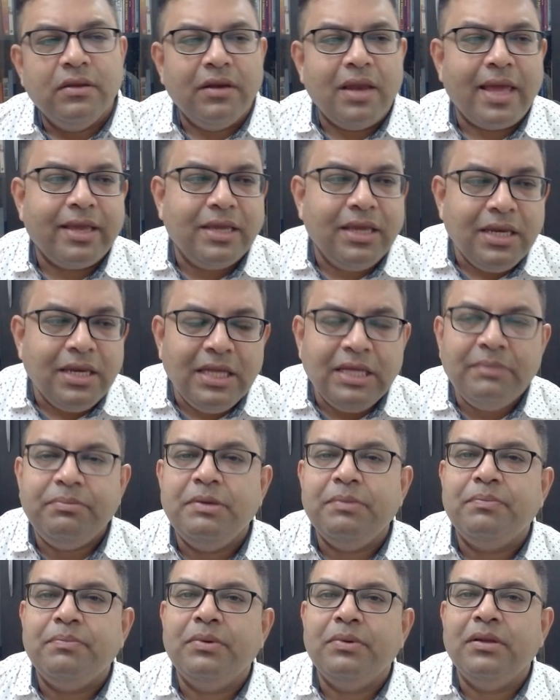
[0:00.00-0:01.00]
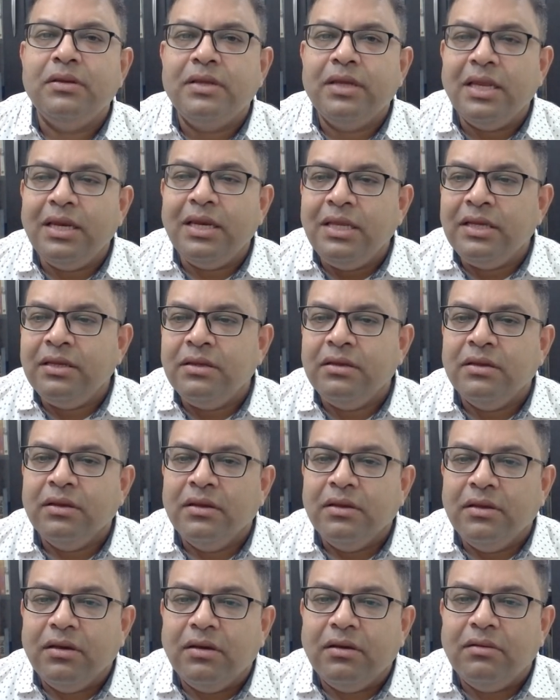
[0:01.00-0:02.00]
like killing people, killing
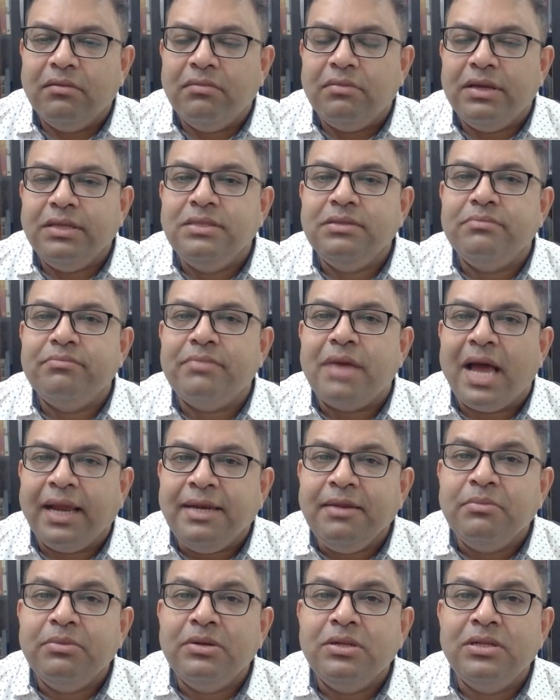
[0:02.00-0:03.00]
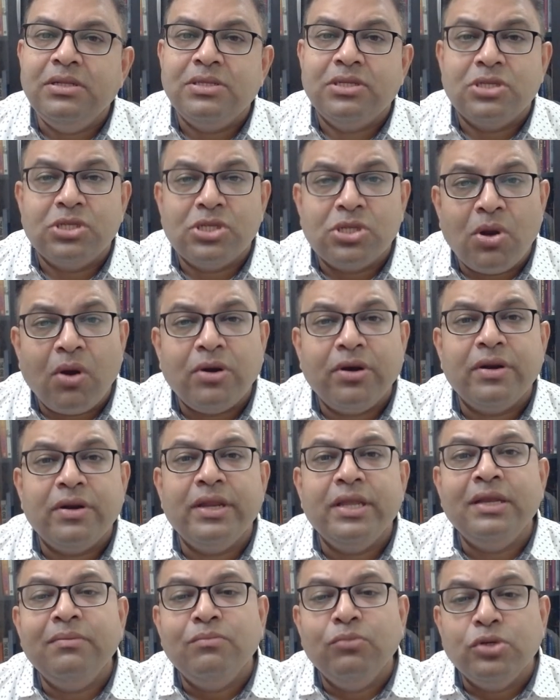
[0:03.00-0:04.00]
in animals,
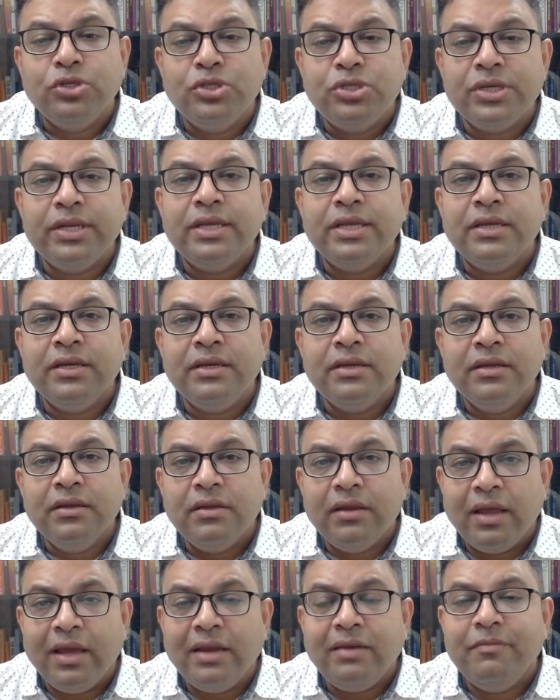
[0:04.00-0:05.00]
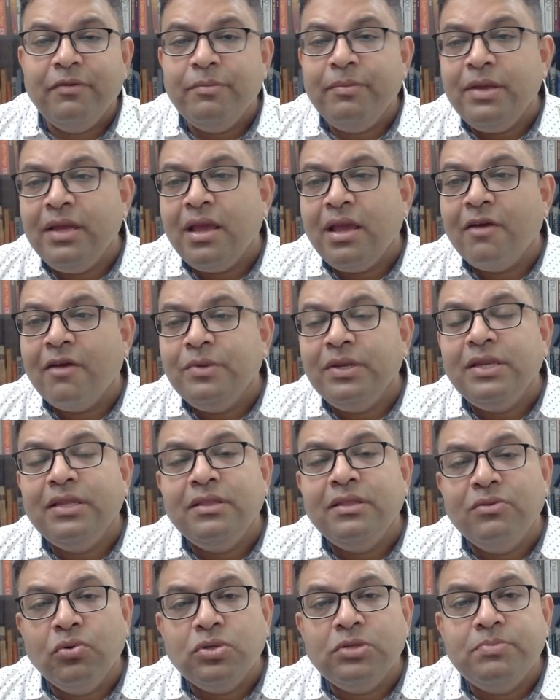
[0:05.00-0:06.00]
slaughtering, butchering, right? We may have been
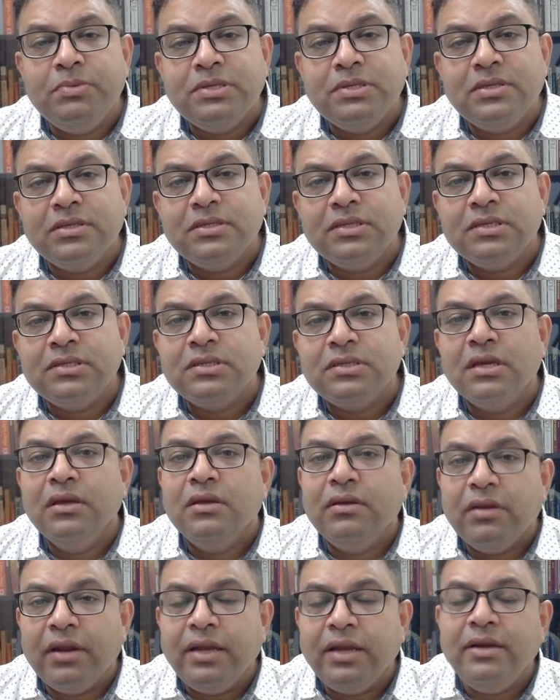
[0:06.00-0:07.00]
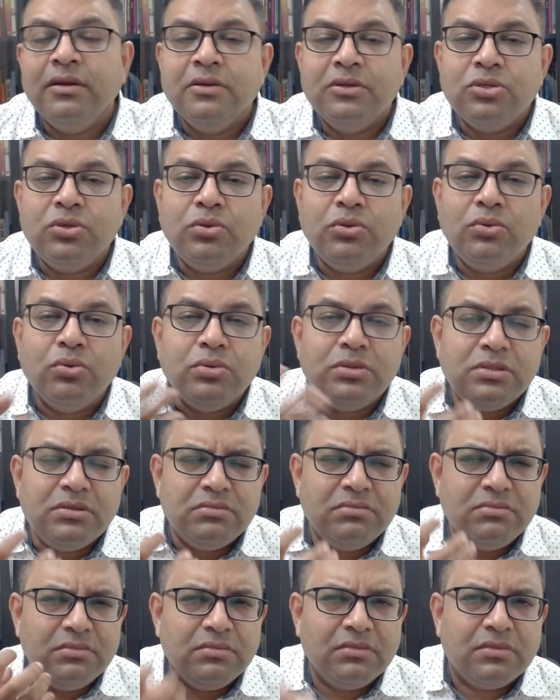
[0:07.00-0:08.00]
in those businesses, right? So those
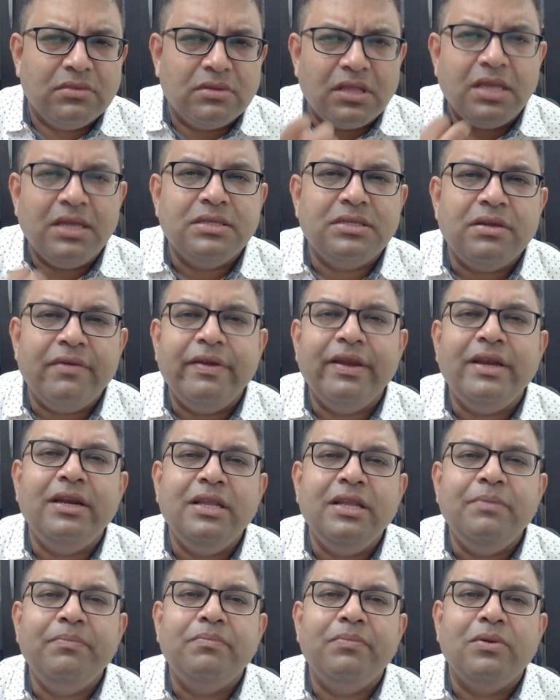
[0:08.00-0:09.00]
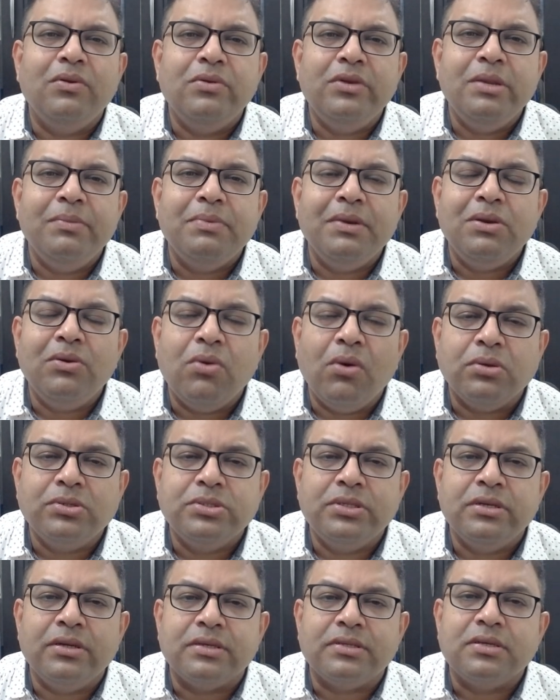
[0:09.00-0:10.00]
things are very deeply
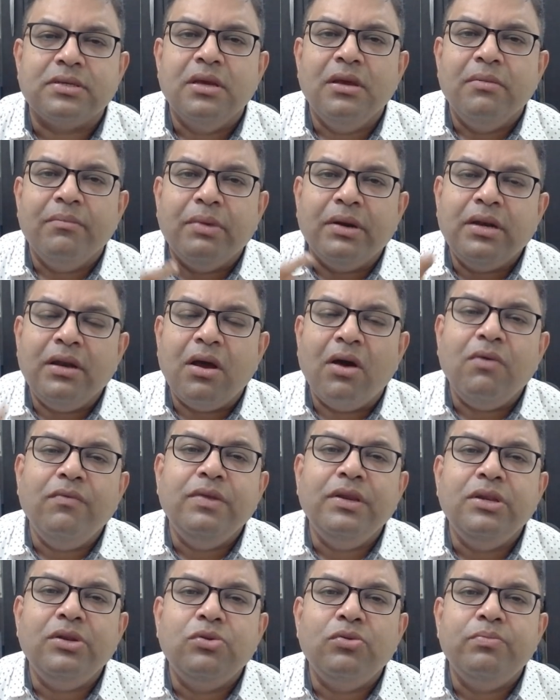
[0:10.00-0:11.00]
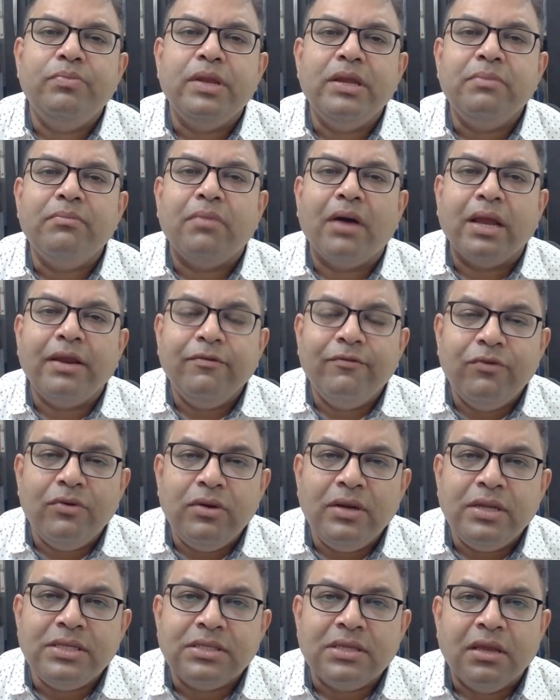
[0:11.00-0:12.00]
lodged in us. But now we need to bring
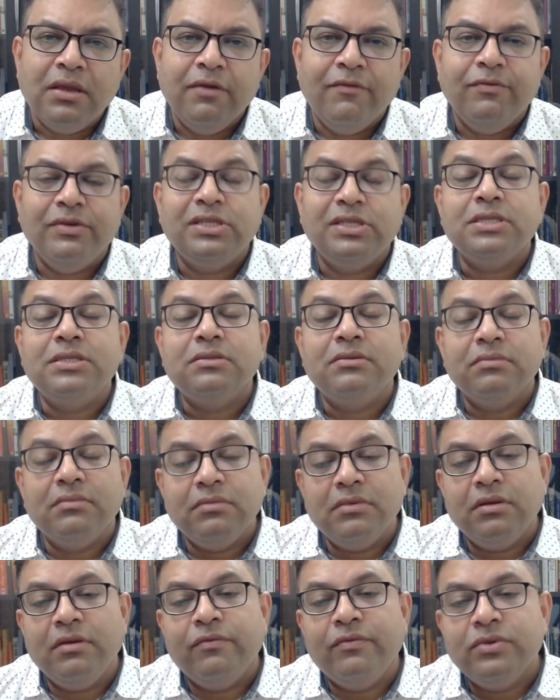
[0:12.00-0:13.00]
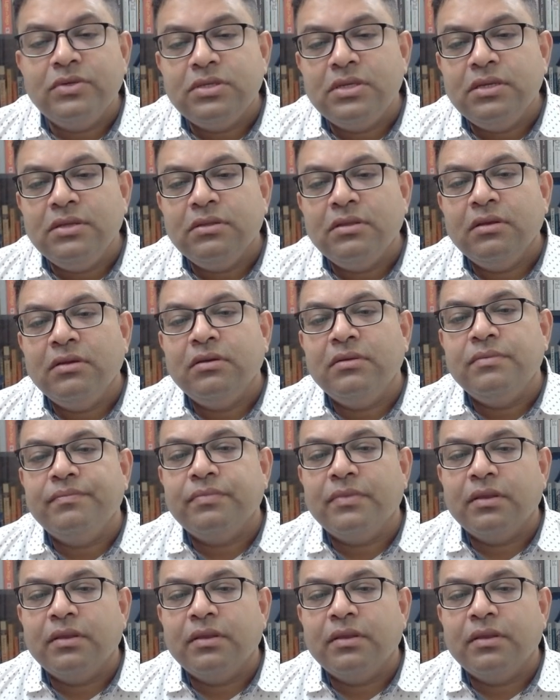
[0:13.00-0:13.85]
mindfulness, which is, if you see the